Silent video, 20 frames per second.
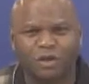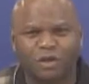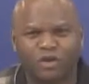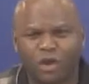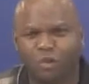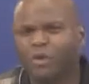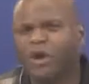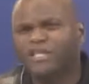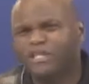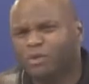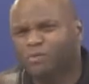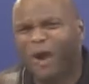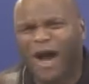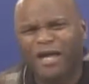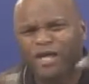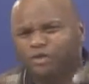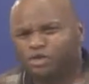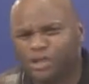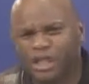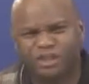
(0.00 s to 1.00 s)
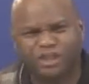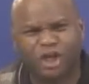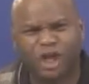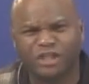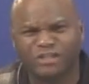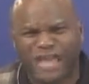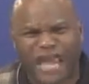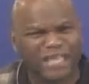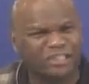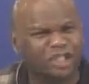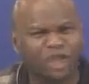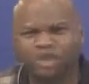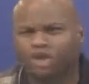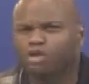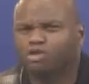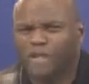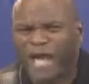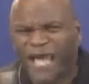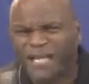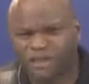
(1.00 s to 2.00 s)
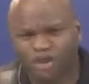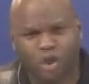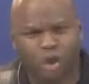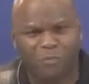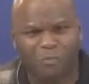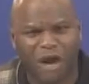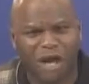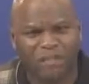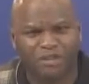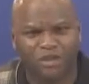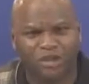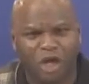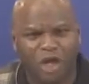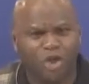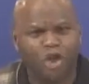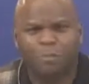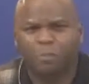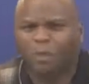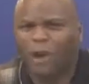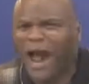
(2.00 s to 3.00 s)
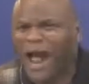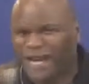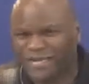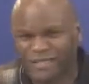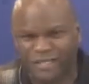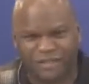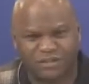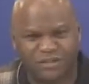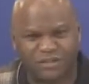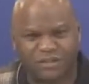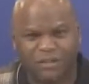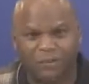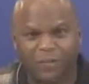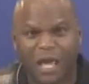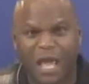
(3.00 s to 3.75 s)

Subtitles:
The reason why you're such a good dancer is because you dance so much. You practice.